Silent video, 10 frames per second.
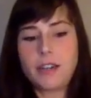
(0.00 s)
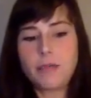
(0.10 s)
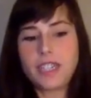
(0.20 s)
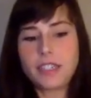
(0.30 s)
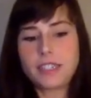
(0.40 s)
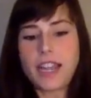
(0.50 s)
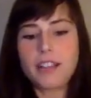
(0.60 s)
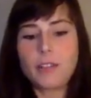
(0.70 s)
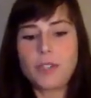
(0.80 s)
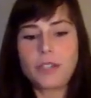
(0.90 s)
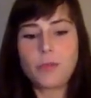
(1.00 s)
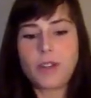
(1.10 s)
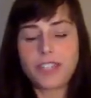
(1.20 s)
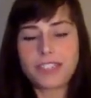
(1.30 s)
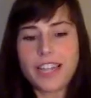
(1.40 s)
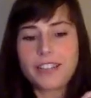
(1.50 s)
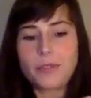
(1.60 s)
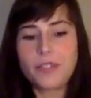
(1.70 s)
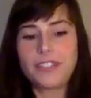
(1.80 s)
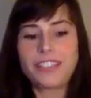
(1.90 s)
exactly what you want, exactly
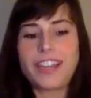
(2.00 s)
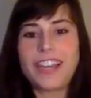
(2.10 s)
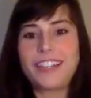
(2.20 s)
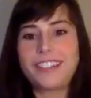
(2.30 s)
what you desire.